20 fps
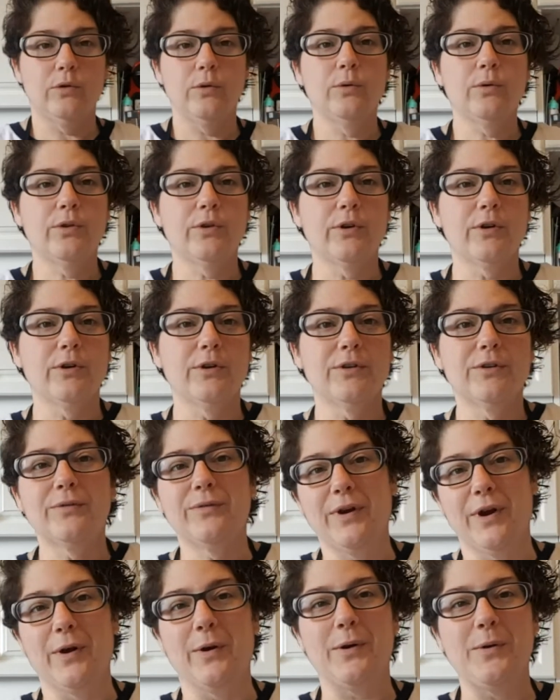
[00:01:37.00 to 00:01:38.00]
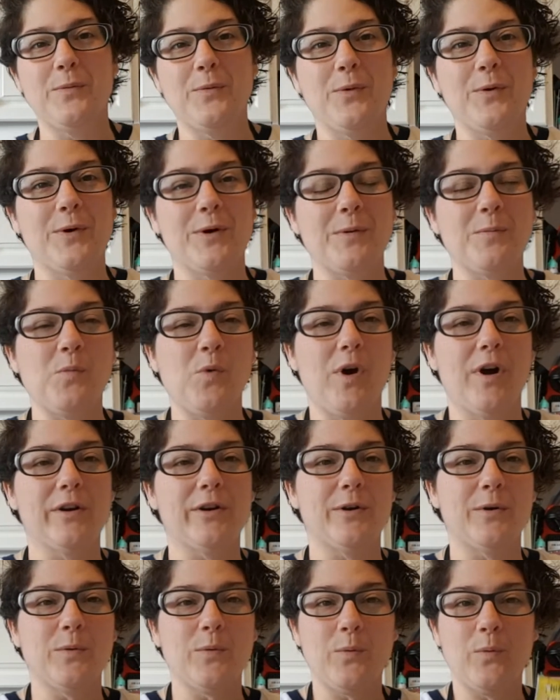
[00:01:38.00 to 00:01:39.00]
two thirds very warm
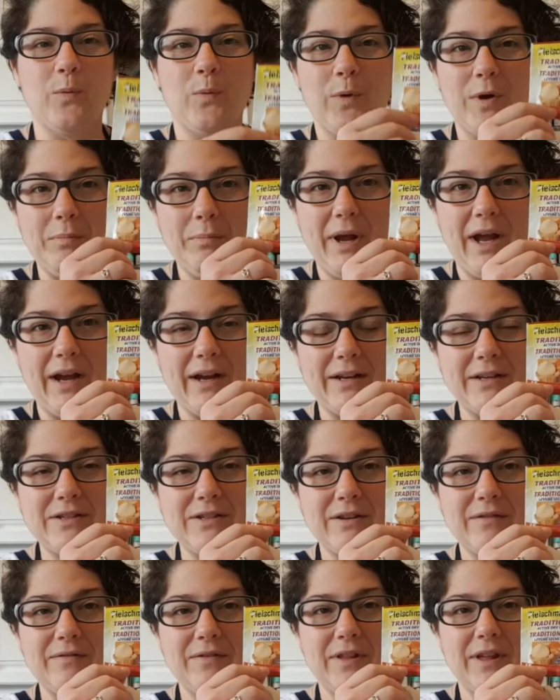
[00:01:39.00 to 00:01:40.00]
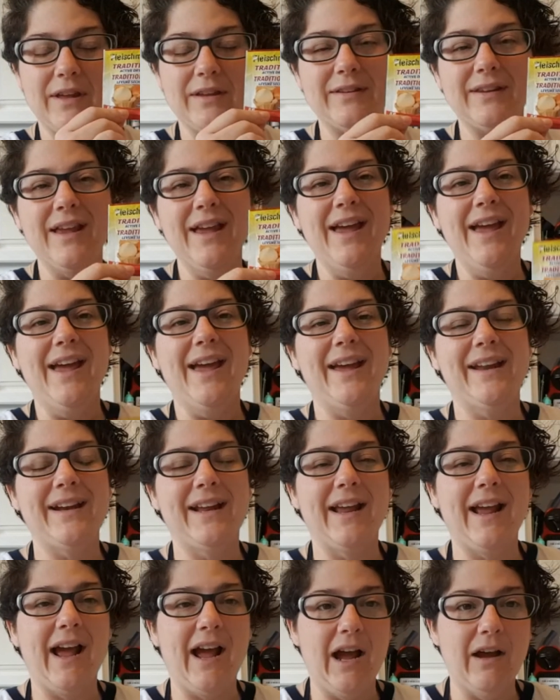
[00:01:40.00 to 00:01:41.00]
water, one package of this,
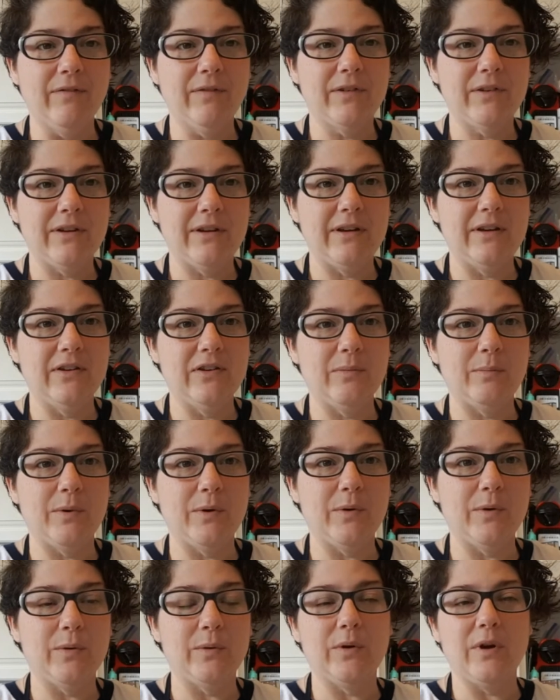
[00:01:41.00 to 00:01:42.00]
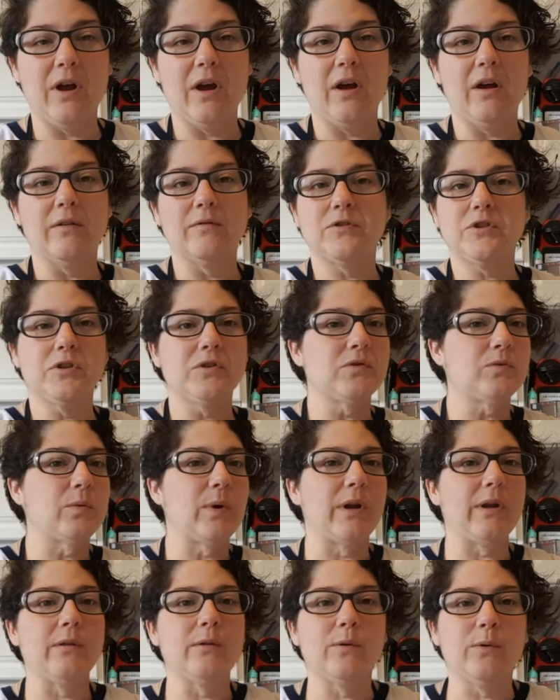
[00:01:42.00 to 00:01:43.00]
and a half a teaspoon of just
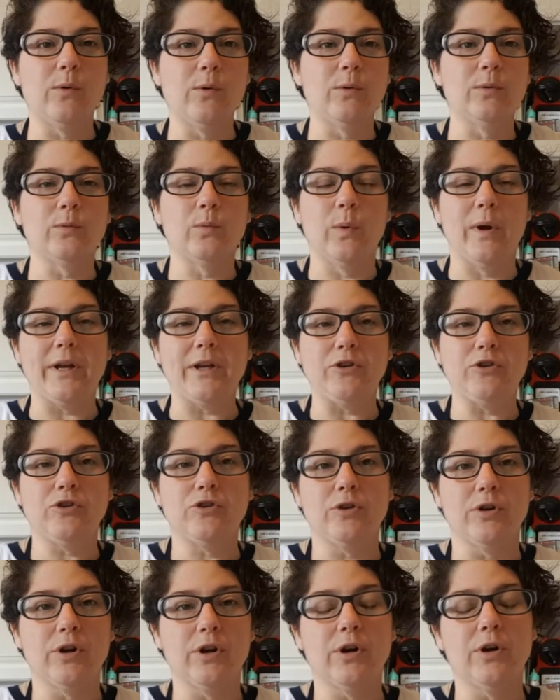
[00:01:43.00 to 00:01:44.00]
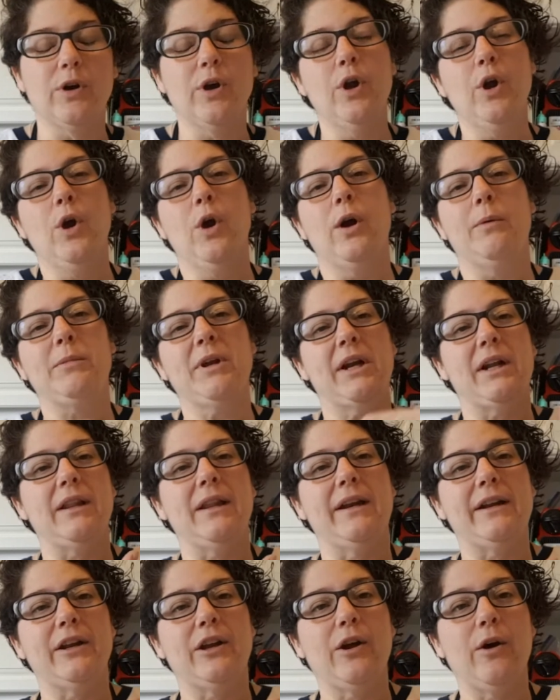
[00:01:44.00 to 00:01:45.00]
regular old white sugar. I'm
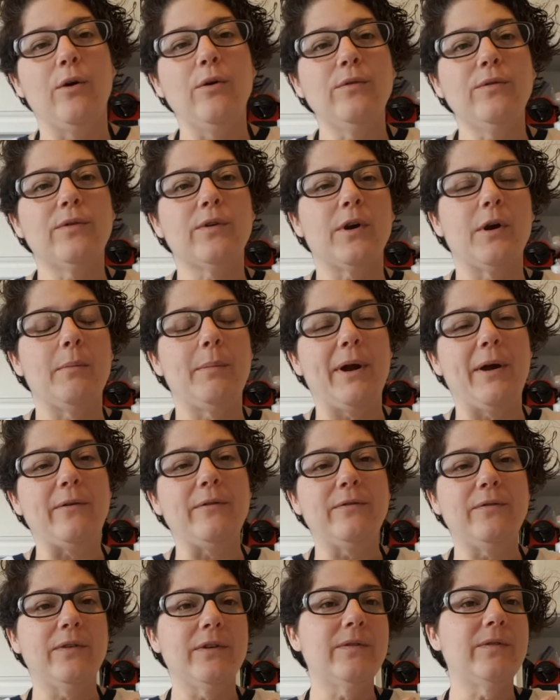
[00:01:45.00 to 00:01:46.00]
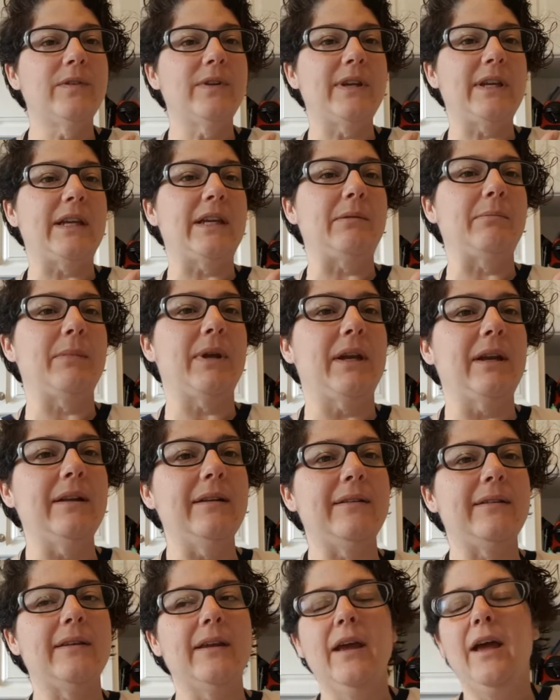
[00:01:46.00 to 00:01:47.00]
gonna let it go for about 15
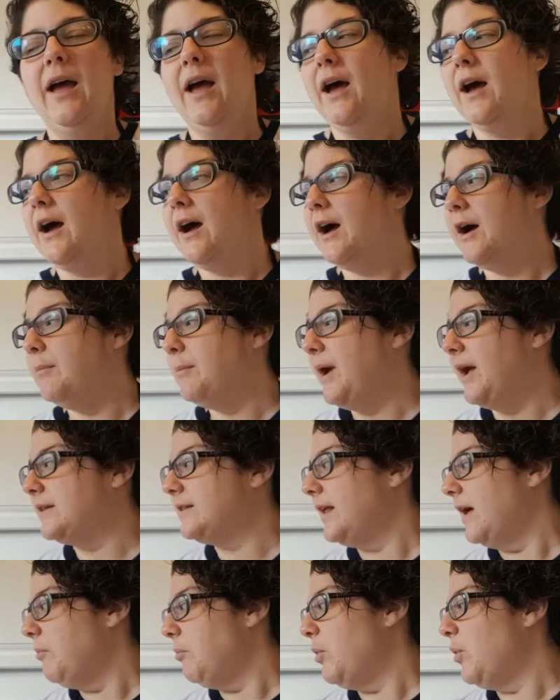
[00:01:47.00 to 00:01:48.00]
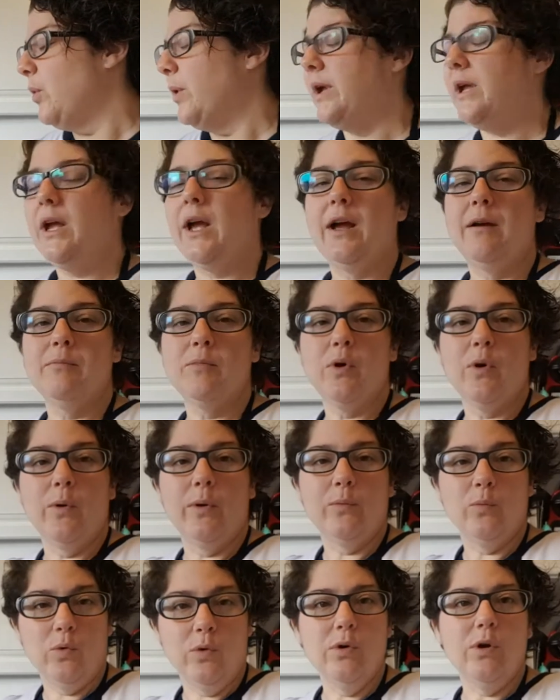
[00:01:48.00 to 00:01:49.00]
minutes um, at that point, I'm
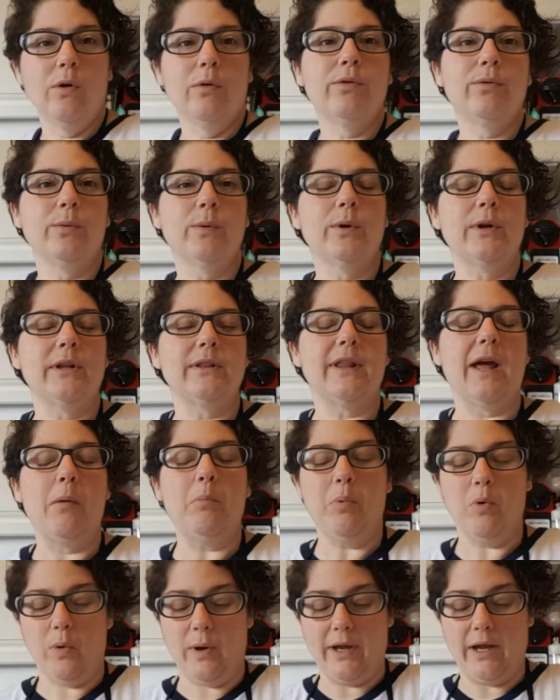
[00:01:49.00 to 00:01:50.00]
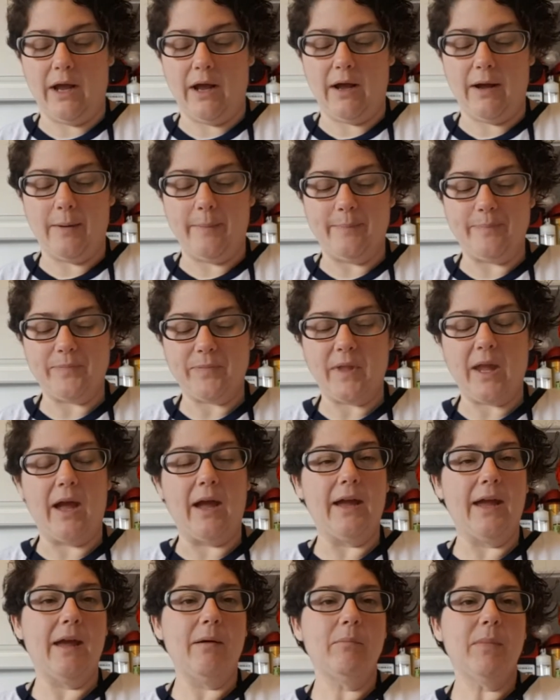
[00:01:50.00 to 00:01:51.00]
going. We'll go through it at that point. Um,
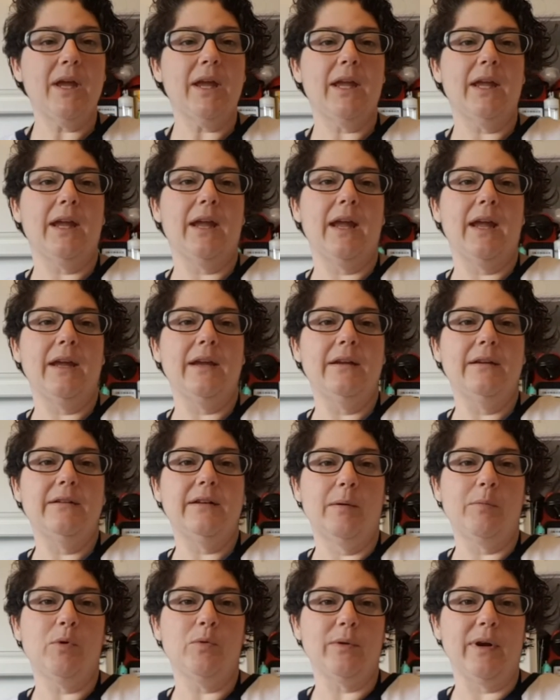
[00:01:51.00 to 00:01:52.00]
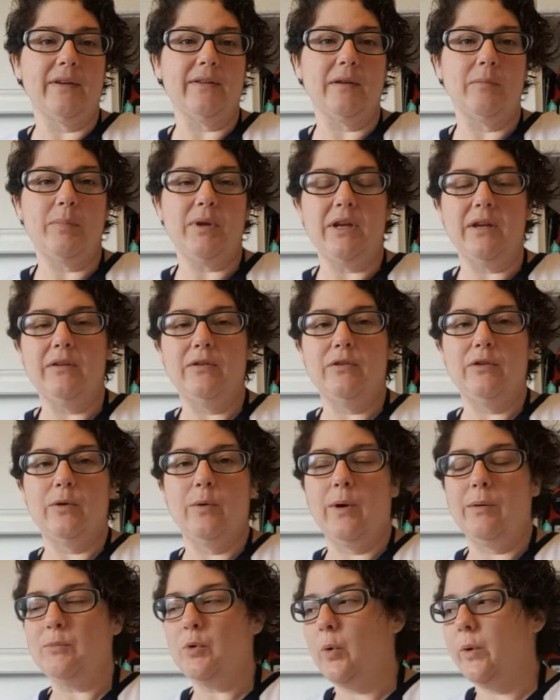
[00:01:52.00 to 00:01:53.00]
I am making a double recipe,
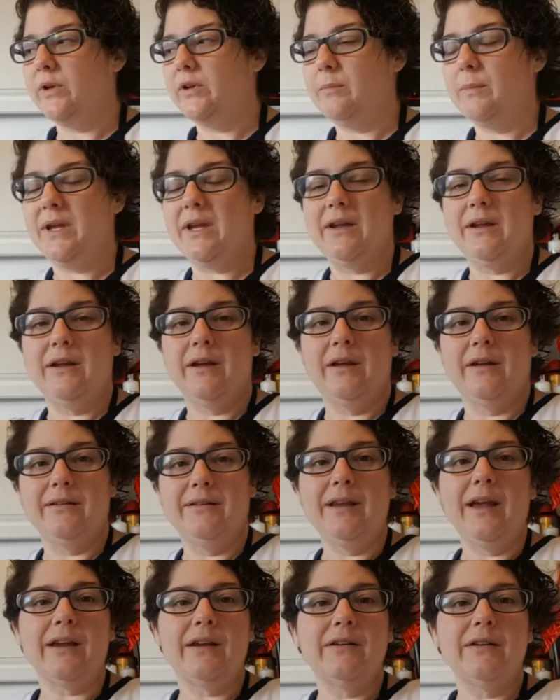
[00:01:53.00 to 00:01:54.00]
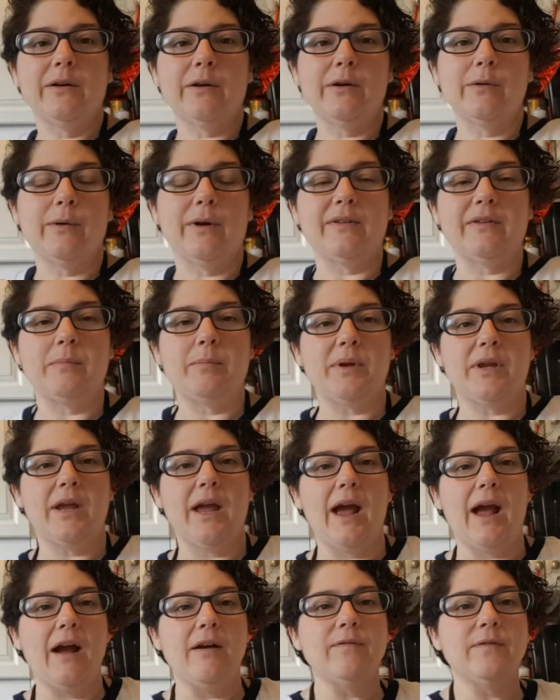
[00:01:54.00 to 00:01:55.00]
so I'm going to make a secondary
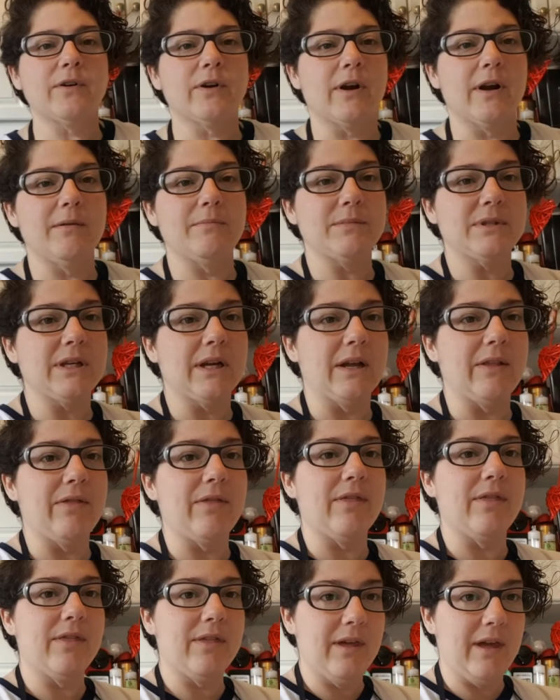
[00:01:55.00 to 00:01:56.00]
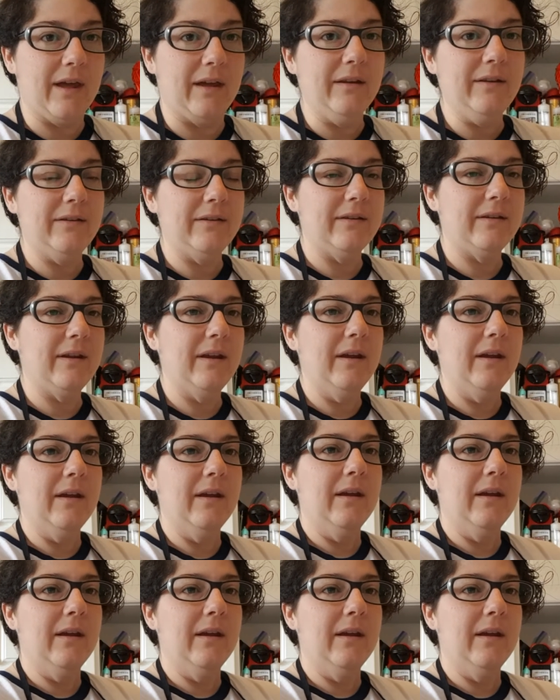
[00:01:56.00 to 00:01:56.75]
recipe after I'm done this.